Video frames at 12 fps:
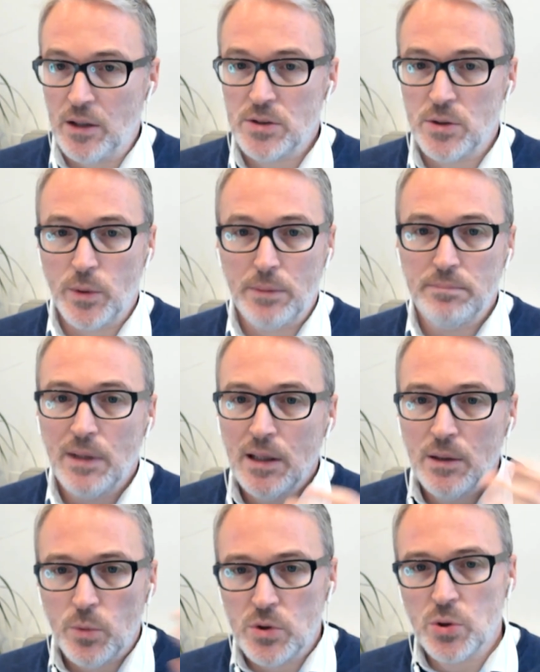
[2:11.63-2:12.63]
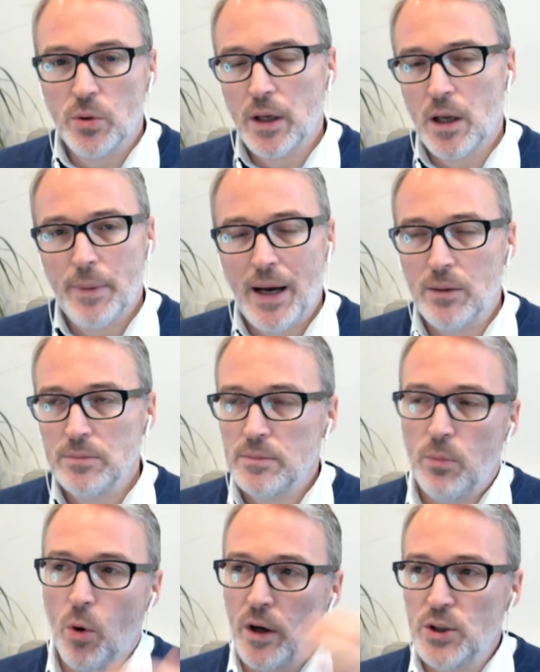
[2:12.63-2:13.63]
so we were talking about
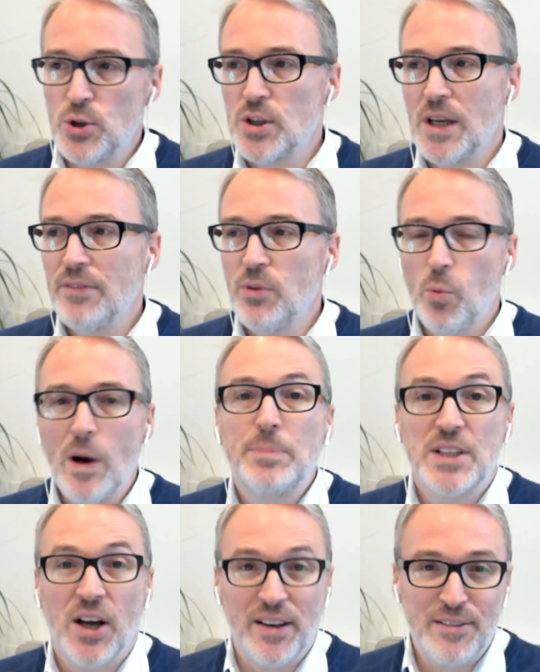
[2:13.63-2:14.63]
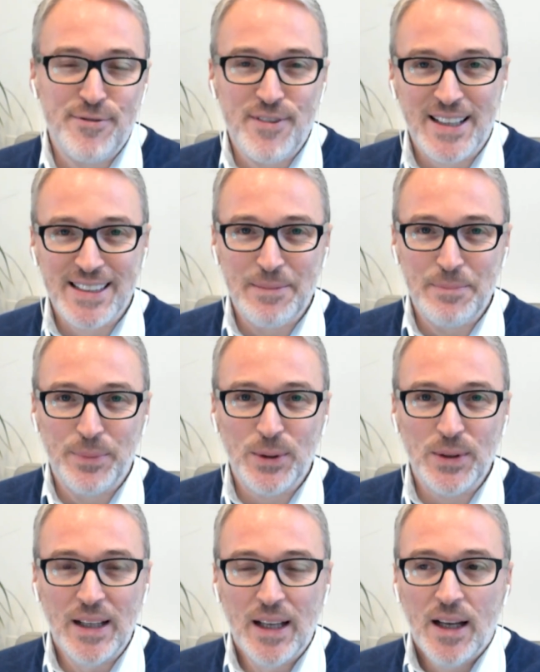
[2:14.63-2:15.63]
why you should have a website, for example.